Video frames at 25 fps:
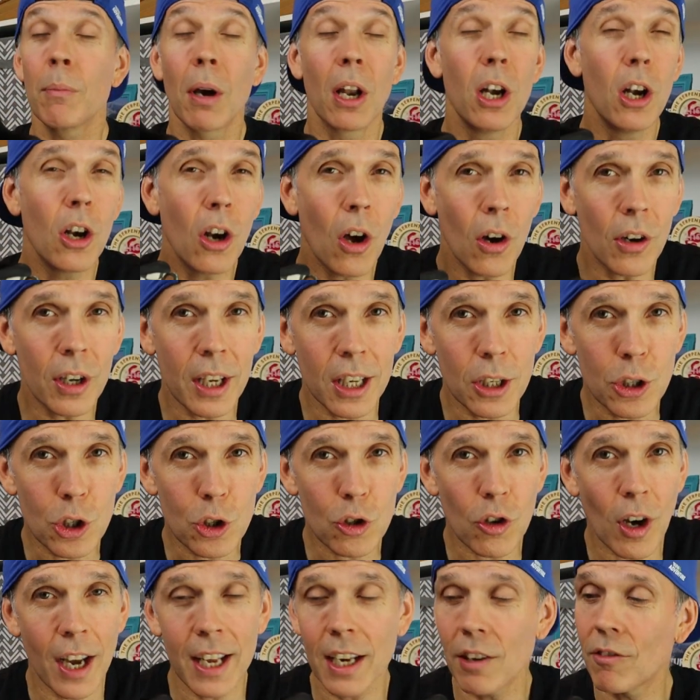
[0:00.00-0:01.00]
my
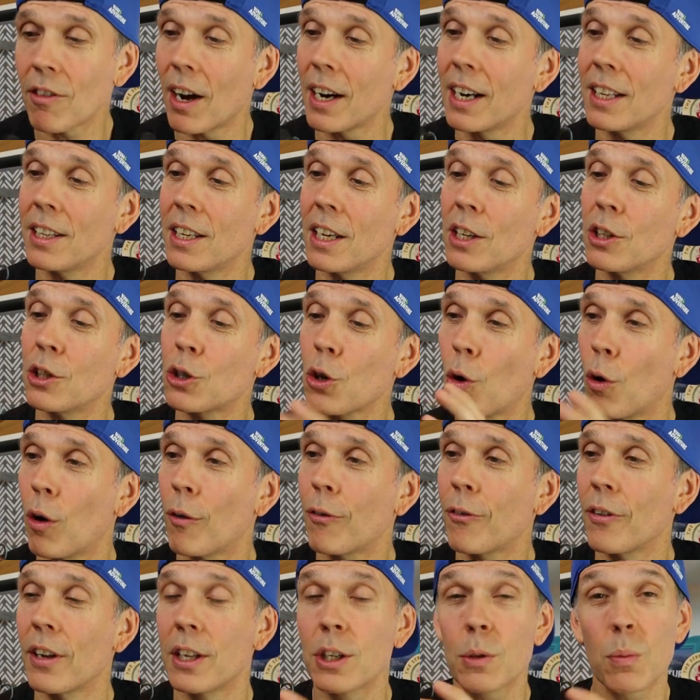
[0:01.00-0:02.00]
longest training run in the
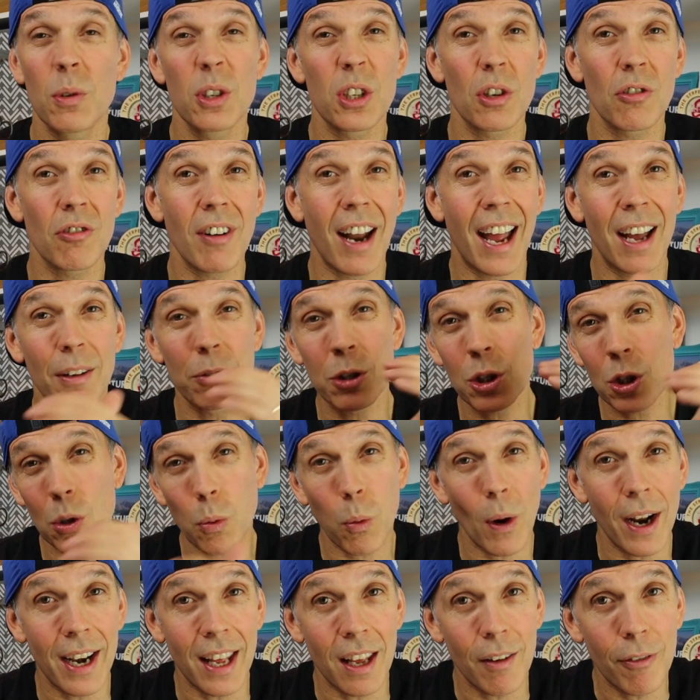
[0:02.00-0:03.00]
Endorphins was around
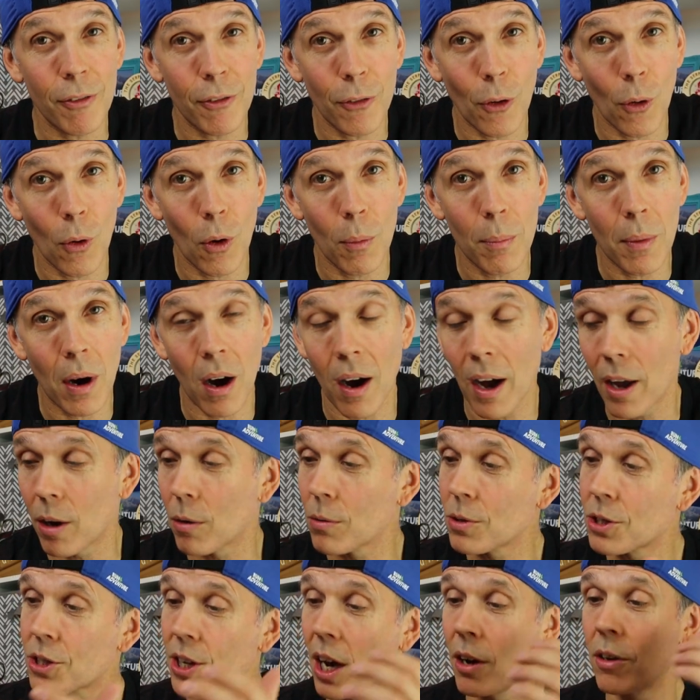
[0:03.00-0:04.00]
24
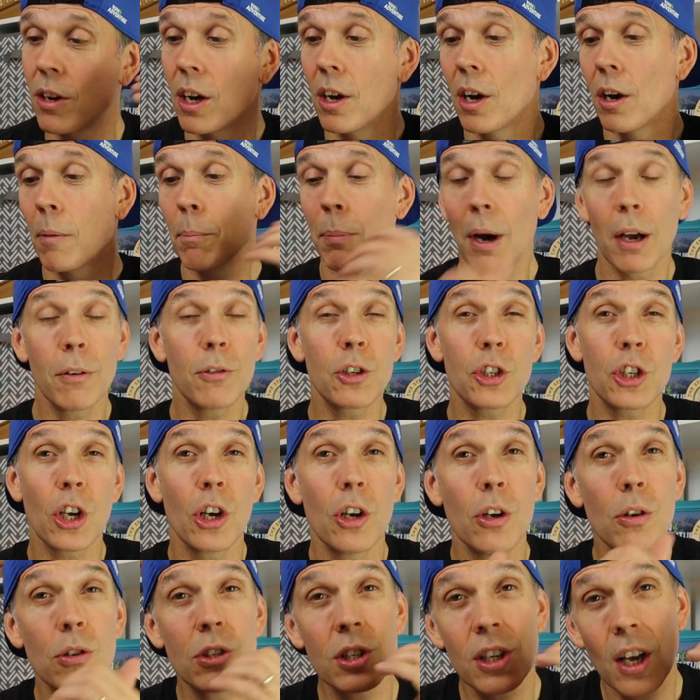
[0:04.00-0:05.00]
miles. So both
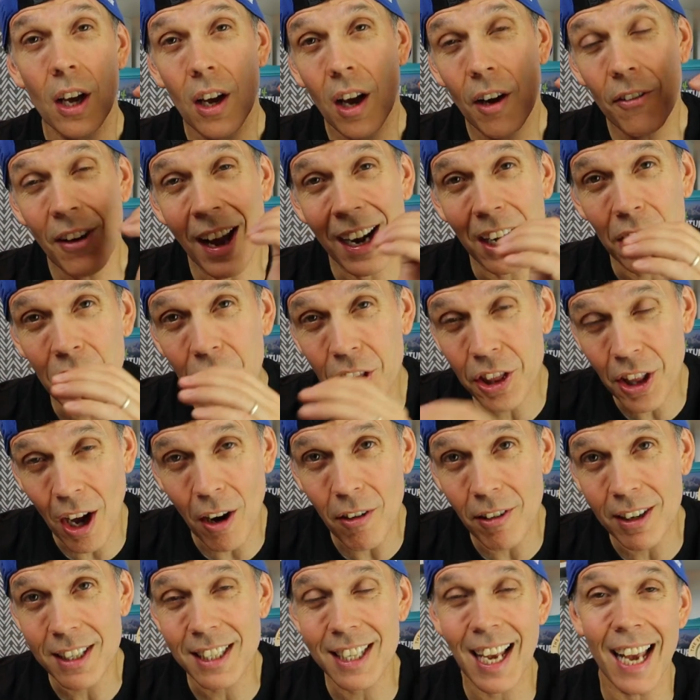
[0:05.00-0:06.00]
shoes have had a
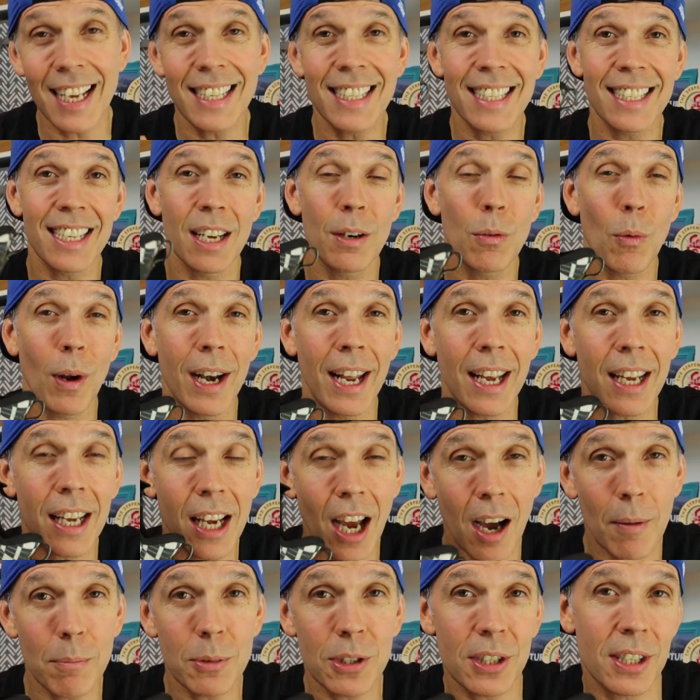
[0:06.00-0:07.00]
thorough testing when it
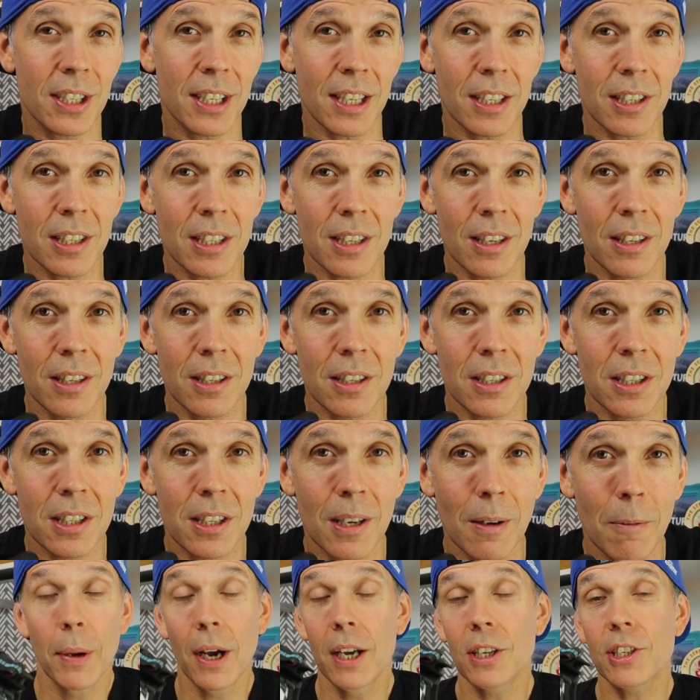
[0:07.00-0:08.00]
comes to
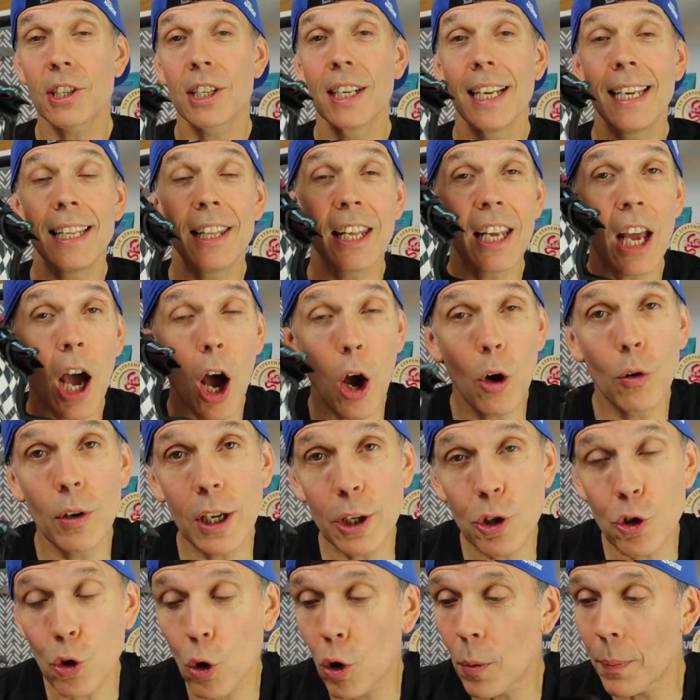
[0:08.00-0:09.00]
distance. Personally, the
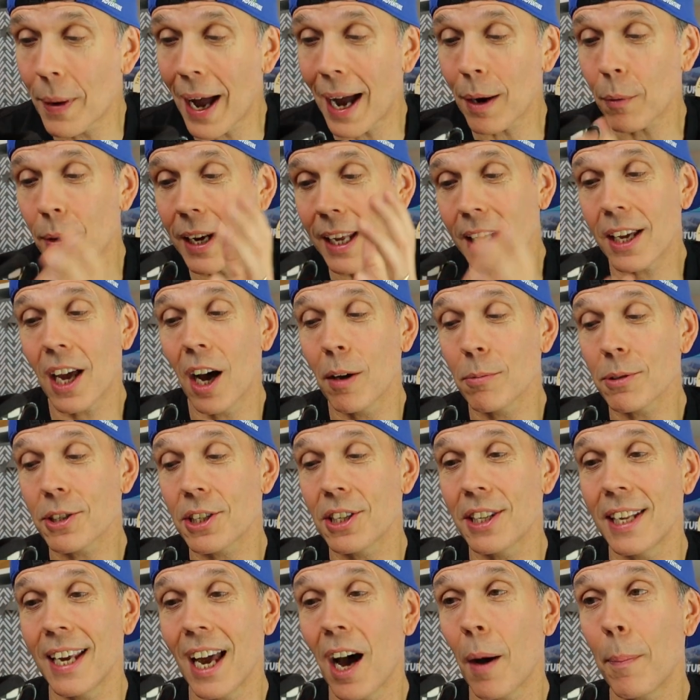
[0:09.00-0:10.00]
only drawback when it comes
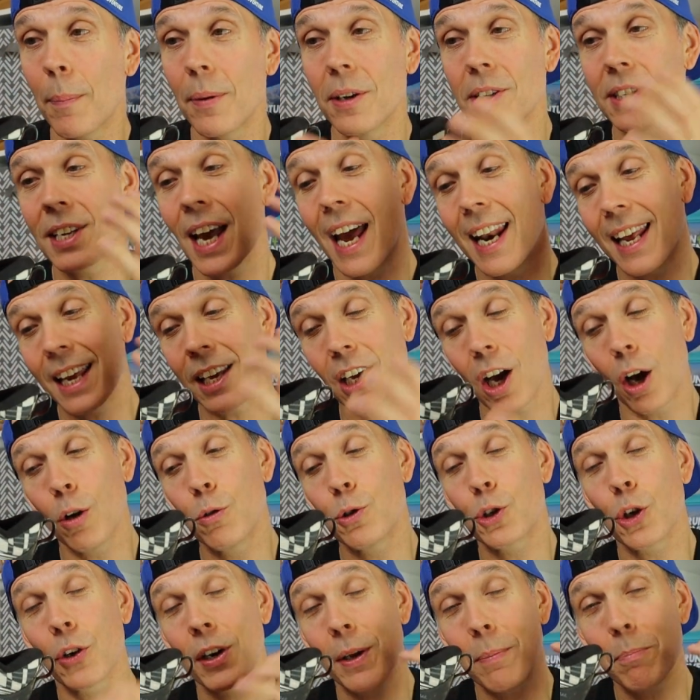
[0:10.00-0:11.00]
to the uppers, and it
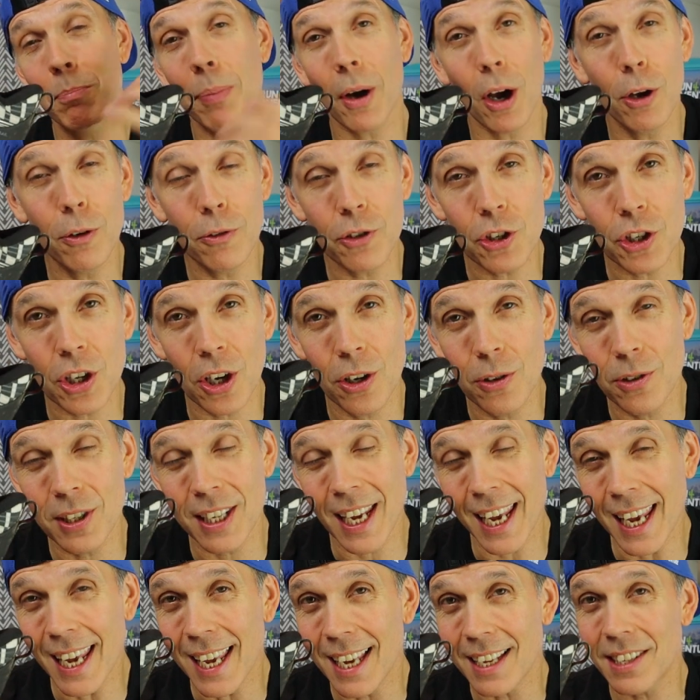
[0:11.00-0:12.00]
goes on in both shoes,
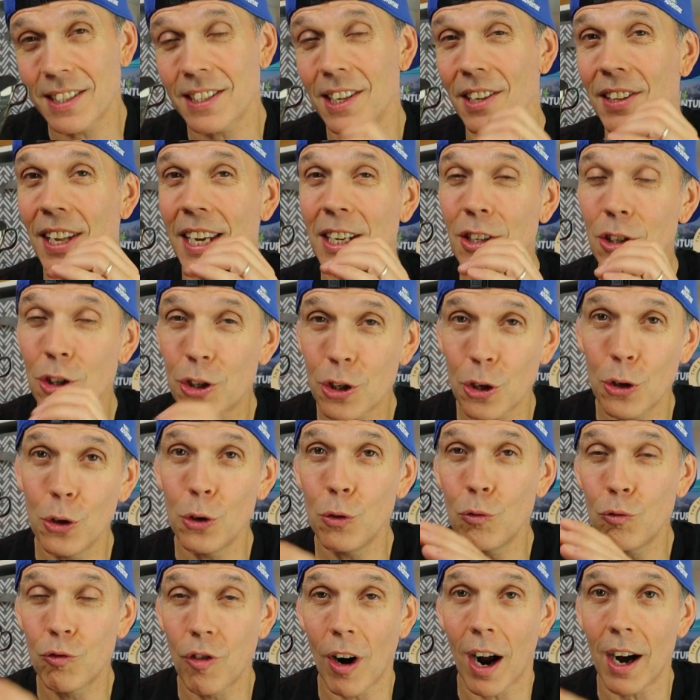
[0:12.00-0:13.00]
is that they
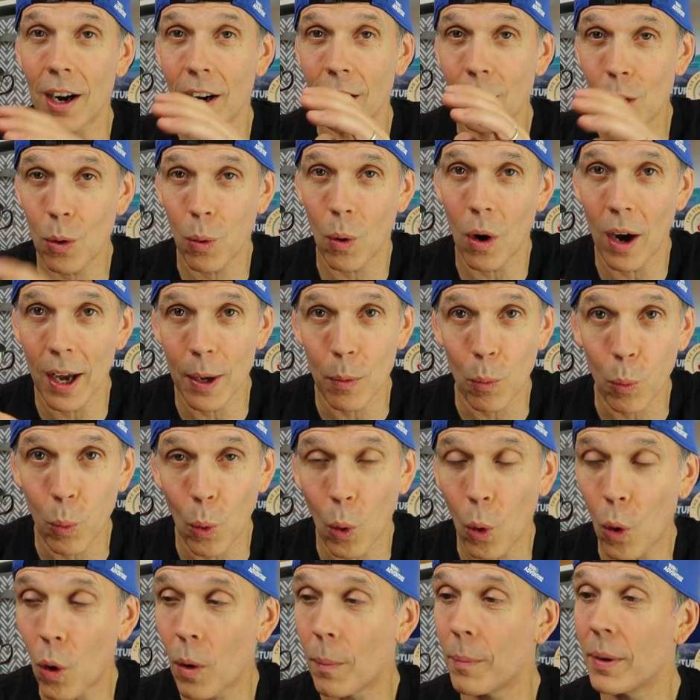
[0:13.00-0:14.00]
do run quite
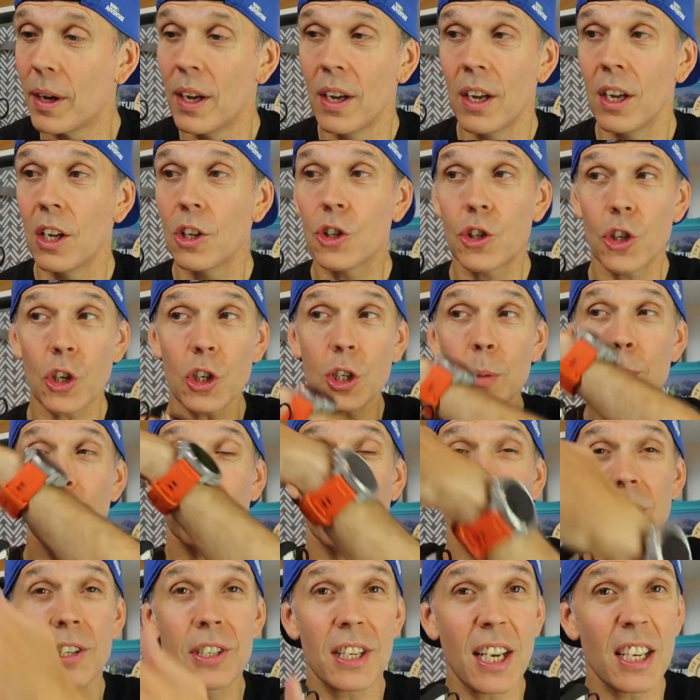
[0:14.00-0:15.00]
warm just
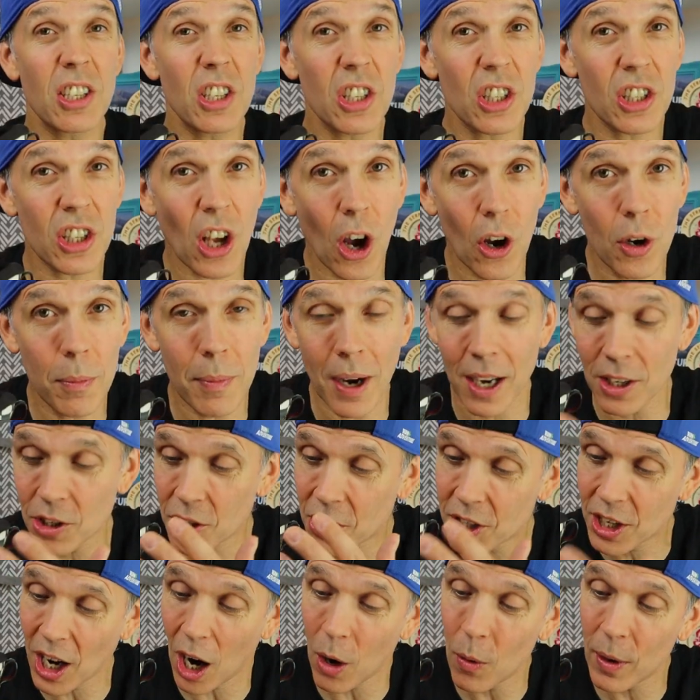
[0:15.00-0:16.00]
because there's so
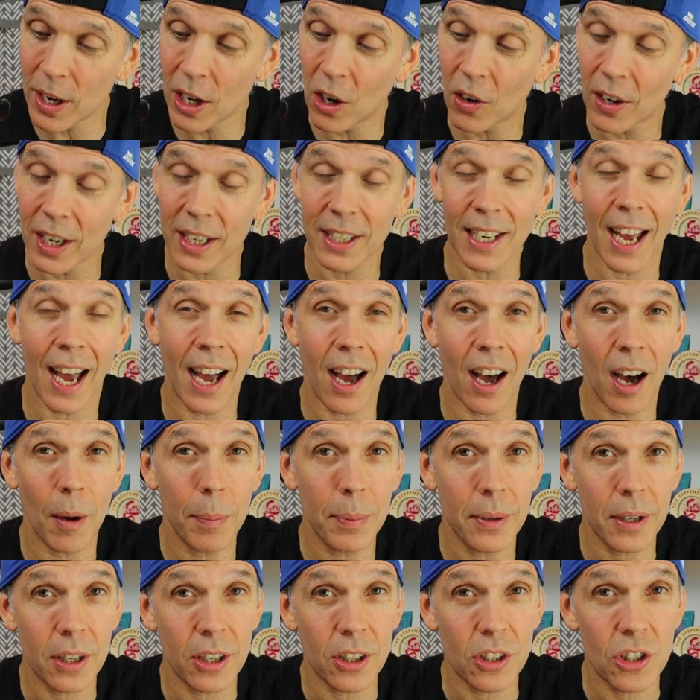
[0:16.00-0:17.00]
much going on in that
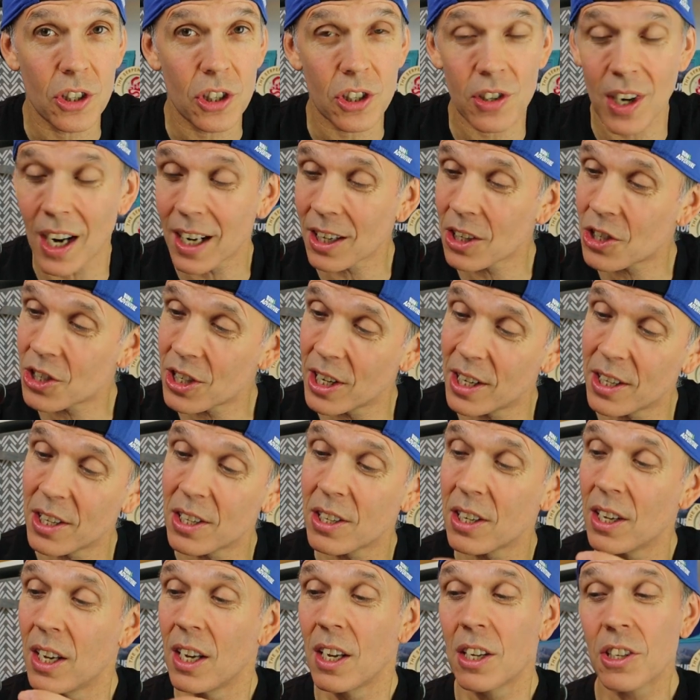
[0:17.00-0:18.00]
upper
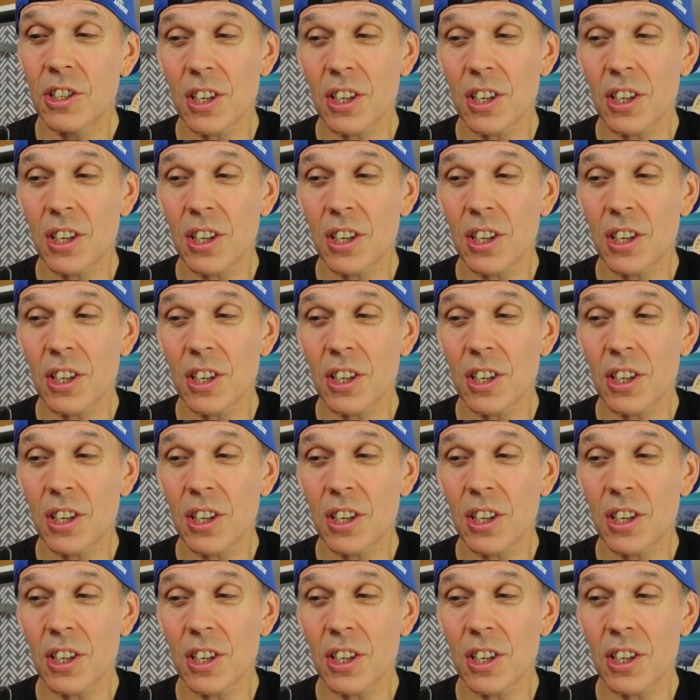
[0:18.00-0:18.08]
construction.